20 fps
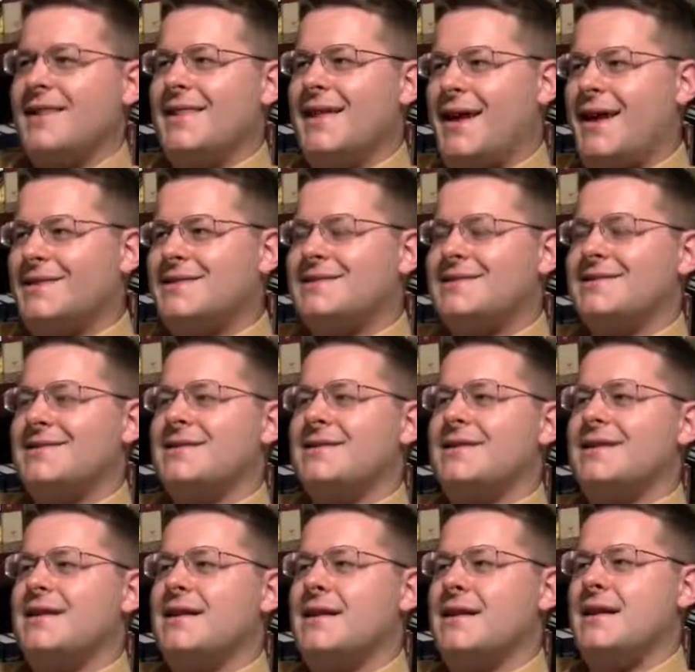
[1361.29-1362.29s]
that's
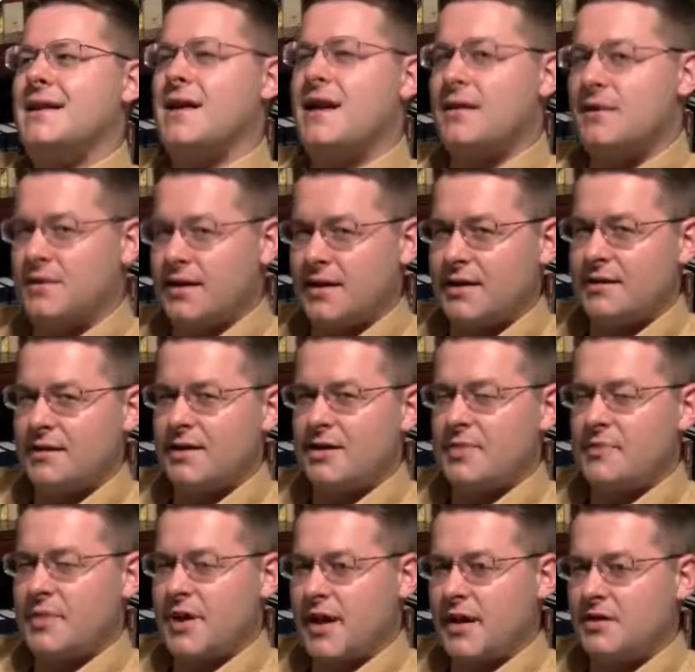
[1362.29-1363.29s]
nothing
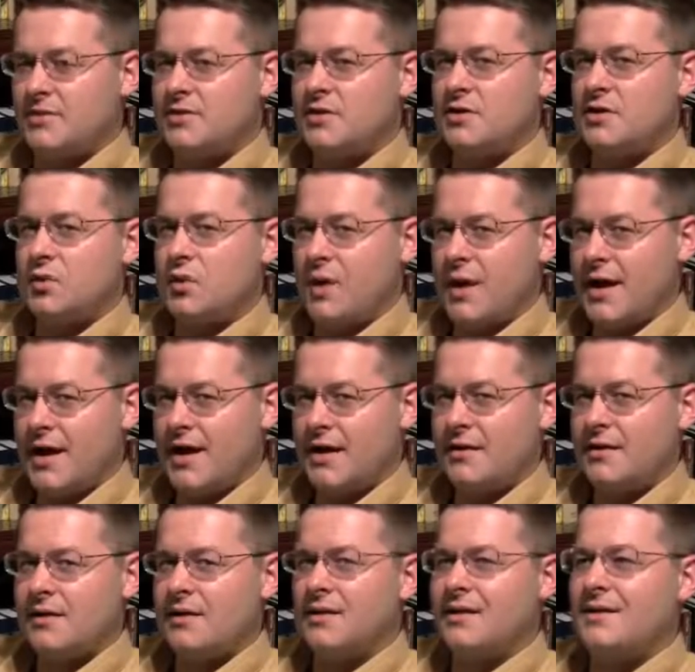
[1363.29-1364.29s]
compared to the
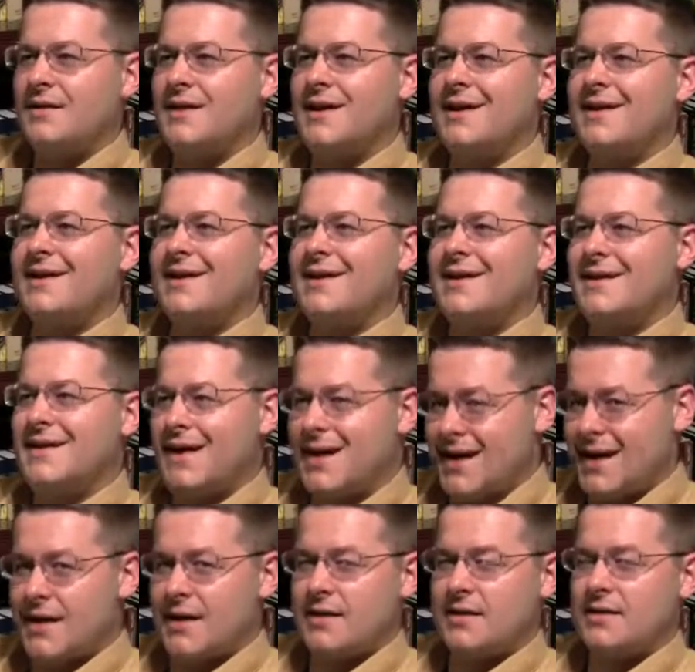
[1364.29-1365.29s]
way that
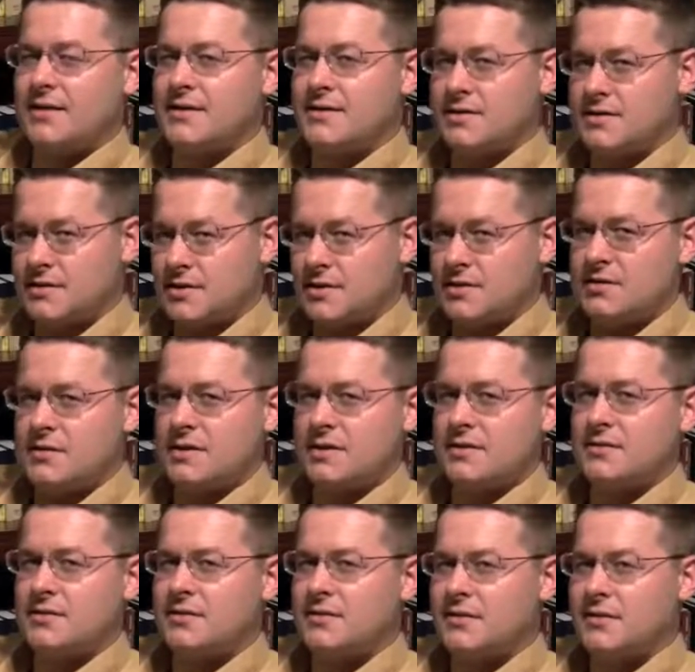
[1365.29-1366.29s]
God
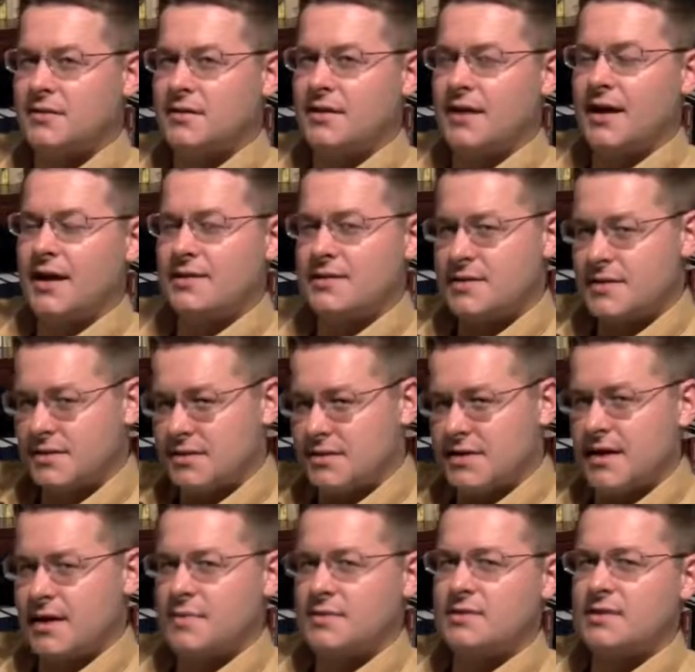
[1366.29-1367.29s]
insulted and
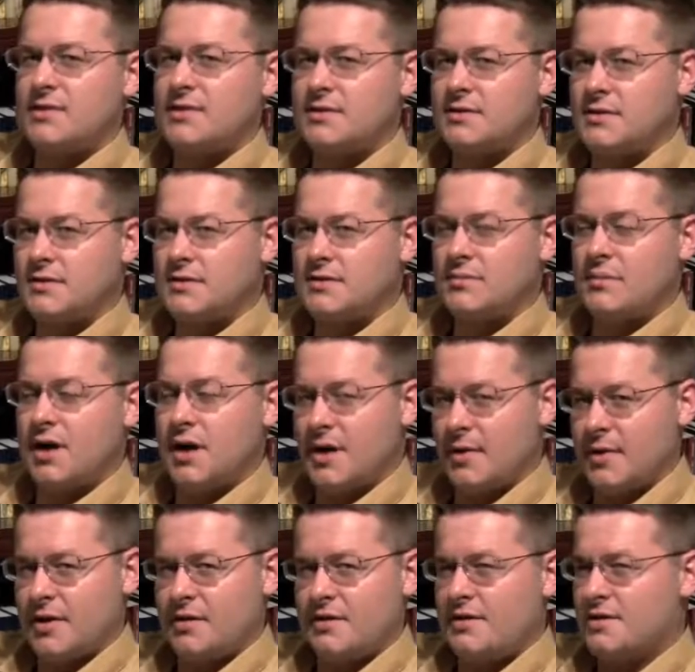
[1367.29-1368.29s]
condemned
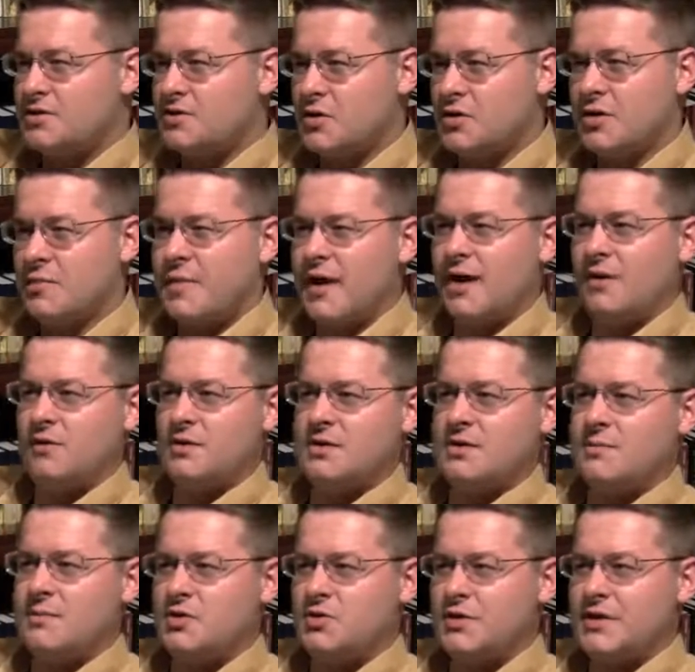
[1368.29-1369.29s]
Muhammad. There's no
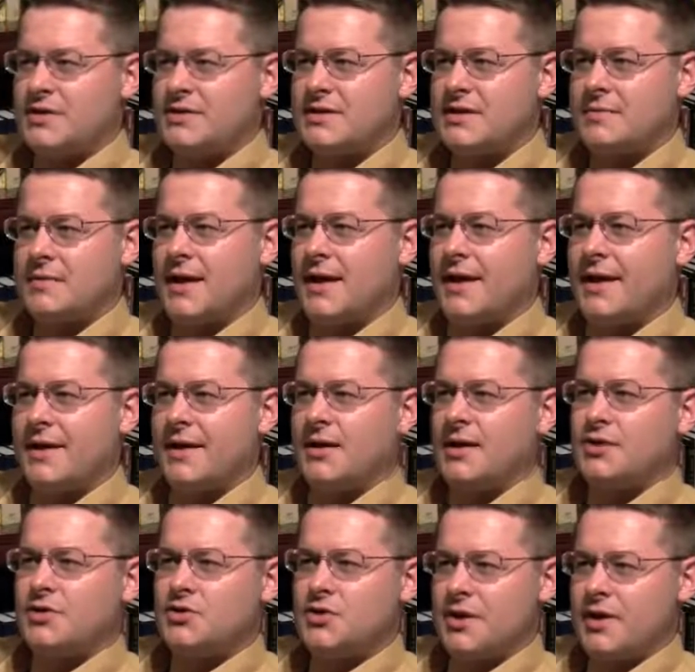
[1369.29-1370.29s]
comparison between some guy
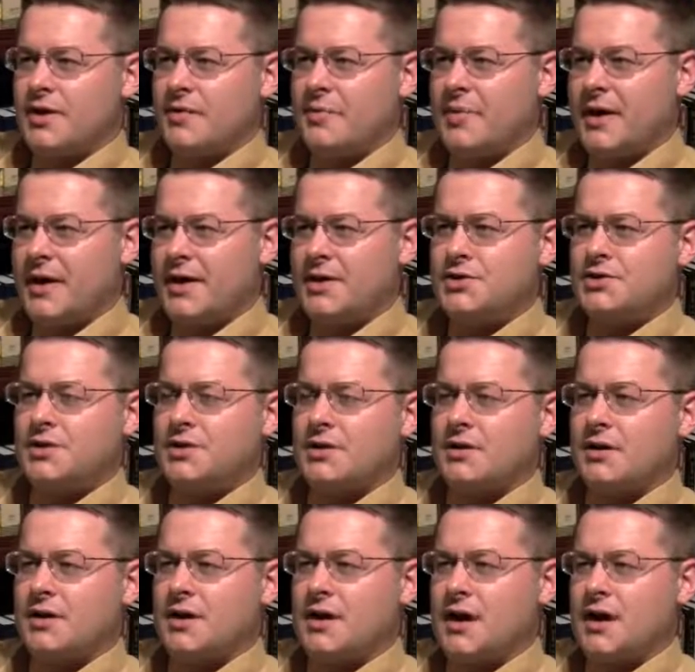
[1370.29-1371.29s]
drawing a
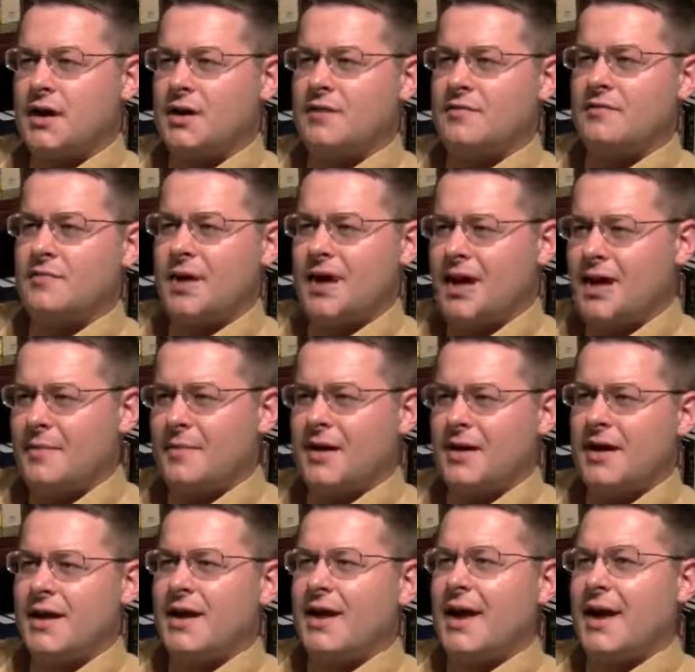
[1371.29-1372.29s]
picture of
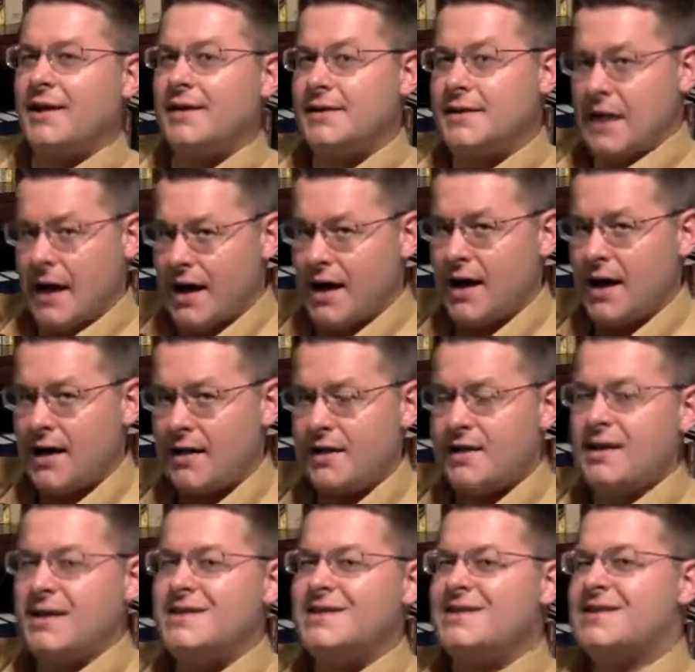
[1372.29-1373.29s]
Muhammad and God
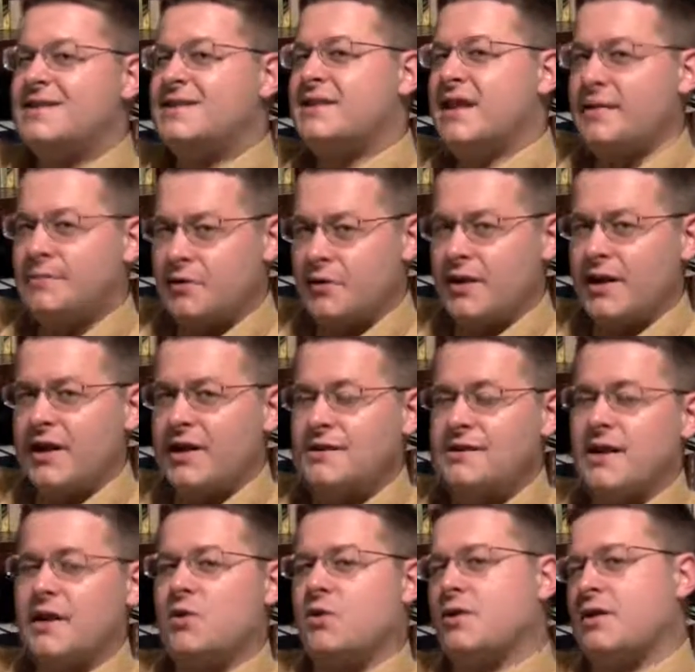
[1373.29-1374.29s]
severing
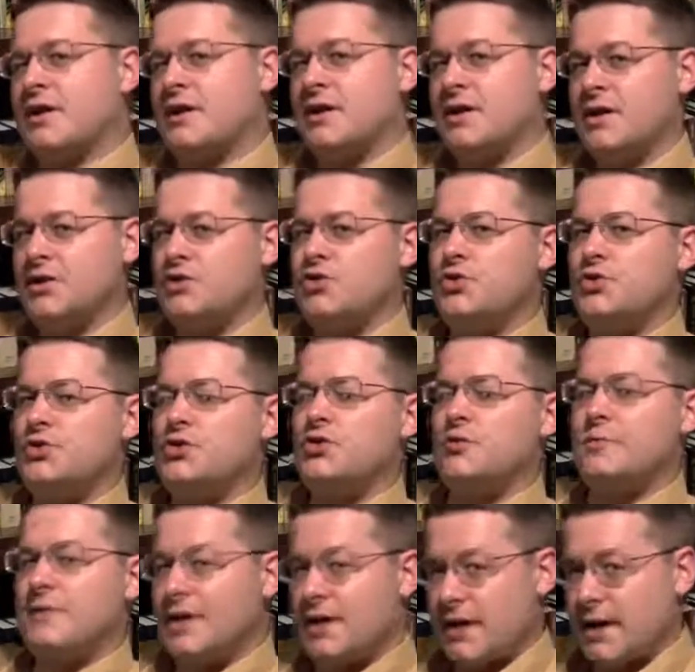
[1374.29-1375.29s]
his aorta to
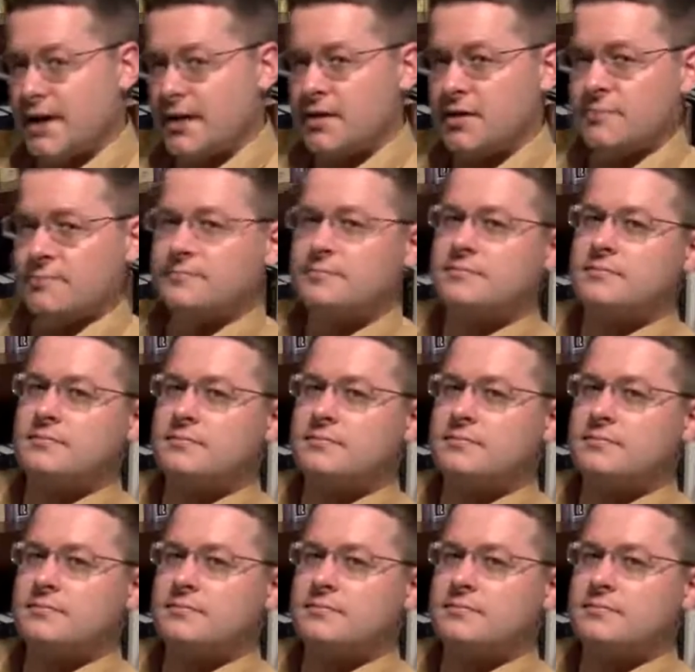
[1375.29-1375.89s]
humiliate him.